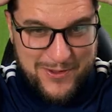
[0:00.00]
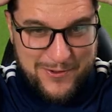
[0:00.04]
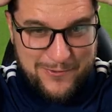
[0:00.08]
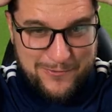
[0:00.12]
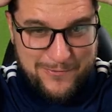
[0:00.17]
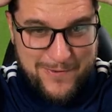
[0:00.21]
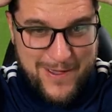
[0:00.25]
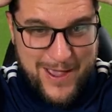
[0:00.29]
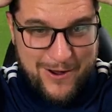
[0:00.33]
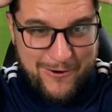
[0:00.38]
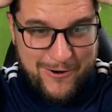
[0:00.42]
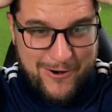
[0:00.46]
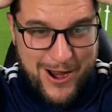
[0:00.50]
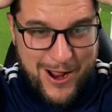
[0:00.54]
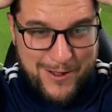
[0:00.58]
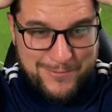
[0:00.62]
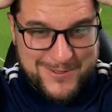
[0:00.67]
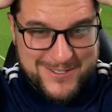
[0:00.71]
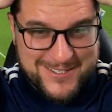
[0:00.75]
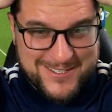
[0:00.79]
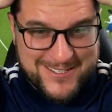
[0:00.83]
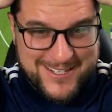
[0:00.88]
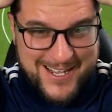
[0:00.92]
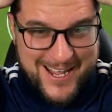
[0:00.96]
Fearon up
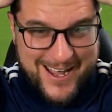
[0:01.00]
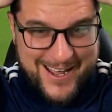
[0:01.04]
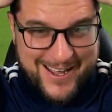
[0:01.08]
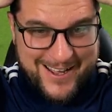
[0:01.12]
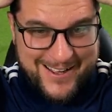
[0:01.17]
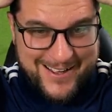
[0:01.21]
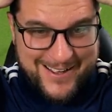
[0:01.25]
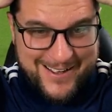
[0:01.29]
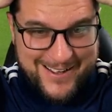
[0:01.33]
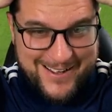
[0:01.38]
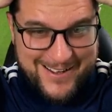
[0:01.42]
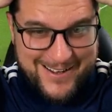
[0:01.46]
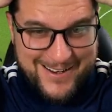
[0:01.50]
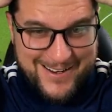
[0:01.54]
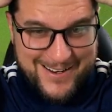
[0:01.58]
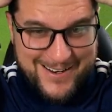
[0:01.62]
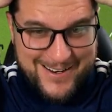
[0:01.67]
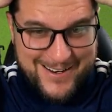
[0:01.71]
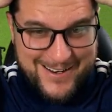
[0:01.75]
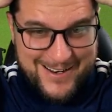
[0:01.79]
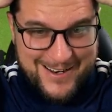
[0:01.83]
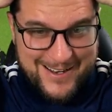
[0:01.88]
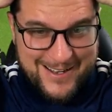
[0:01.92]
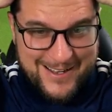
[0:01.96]
to Stitt.
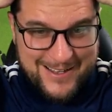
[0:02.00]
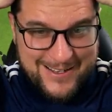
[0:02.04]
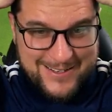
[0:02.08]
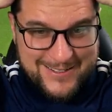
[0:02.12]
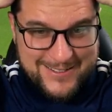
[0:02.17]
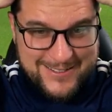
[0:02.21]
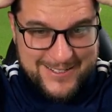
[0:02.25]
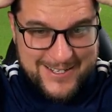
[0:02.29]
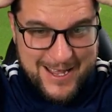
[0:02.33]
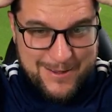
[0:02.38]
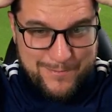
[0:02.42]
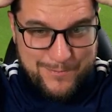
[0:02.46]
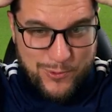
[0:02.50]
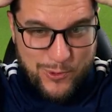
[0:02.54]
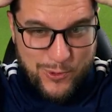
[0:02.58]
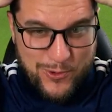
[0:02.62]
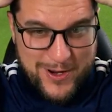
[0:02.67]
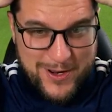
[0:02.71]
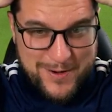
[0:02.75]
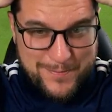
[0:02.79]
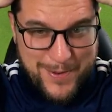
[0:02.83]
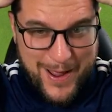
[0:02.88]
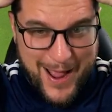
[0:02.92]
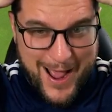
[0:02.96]
Stitt
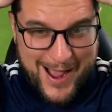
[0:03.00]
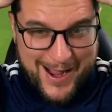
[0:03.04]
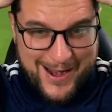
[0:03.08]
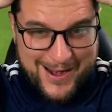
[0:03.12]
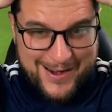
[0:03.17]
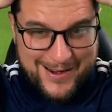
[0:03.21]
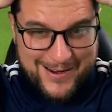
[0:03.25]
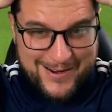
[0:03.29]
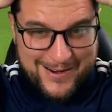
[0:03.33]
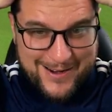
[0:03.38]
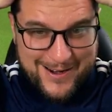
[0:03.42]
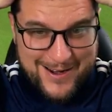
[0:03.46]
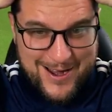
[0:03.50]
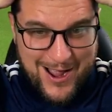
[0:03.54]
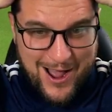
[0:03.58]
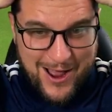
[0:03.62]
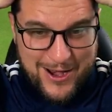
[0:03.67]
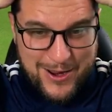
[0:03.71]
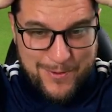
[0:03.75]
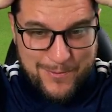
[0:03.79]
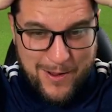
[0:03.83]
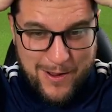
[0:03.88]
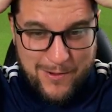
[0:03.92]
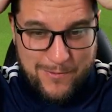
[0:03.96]
brought it back. Cut it back.